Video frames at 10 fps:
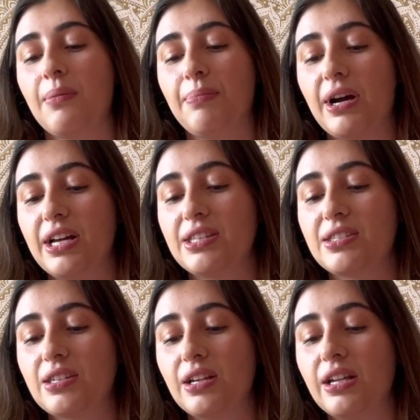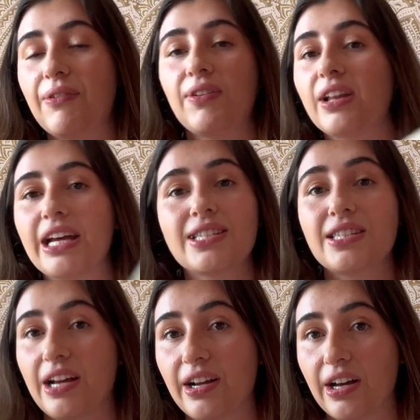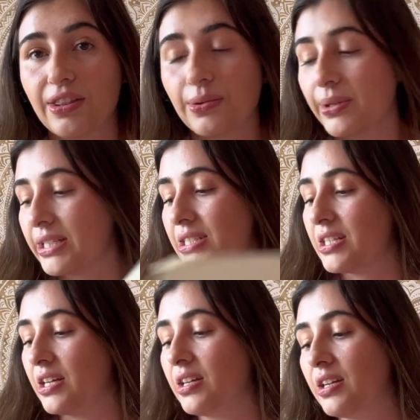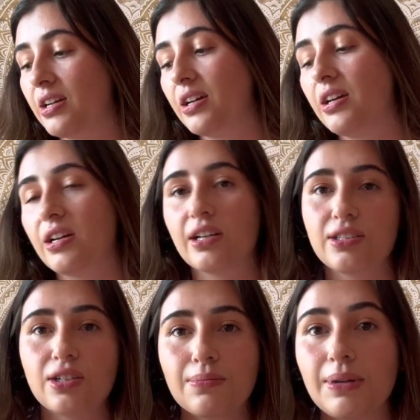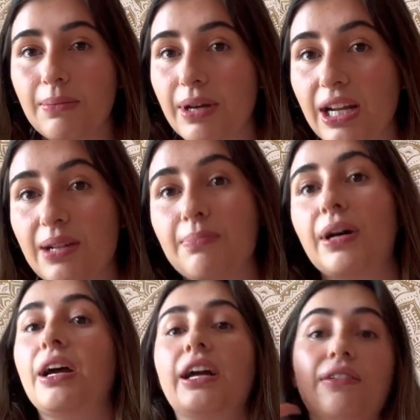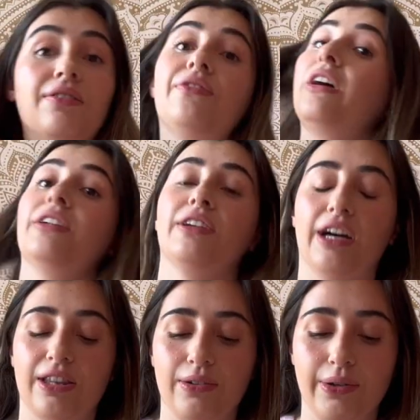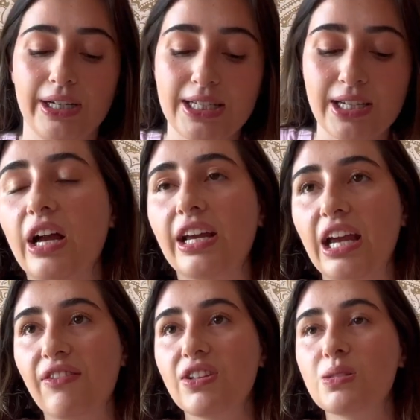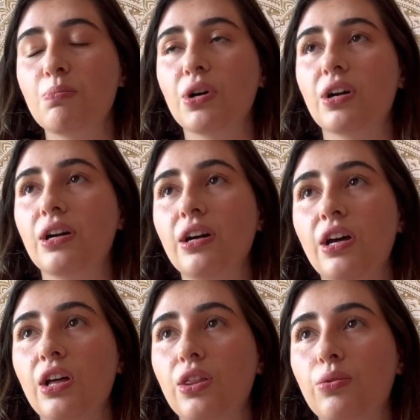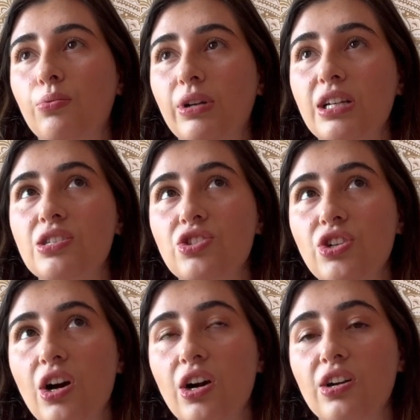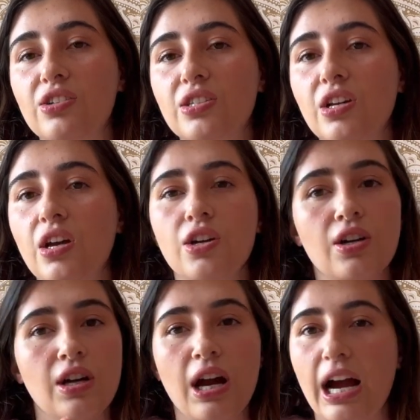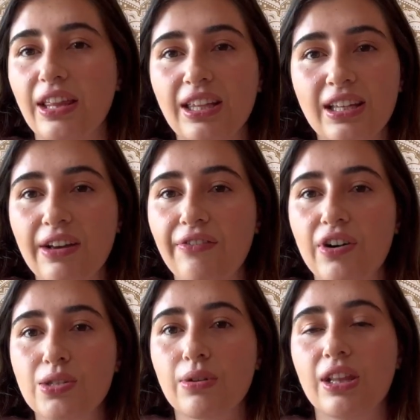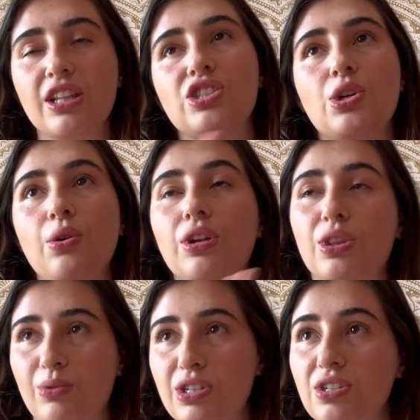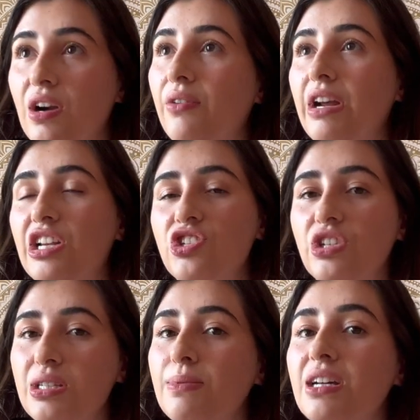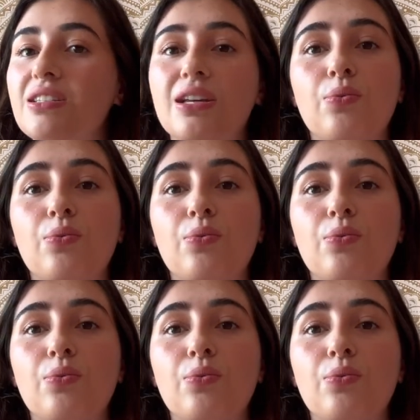But nevertheless, I got through it. it. Took me a minute, but I finally got through it. I gave this book three stars I think it falls within the two to three star range just because it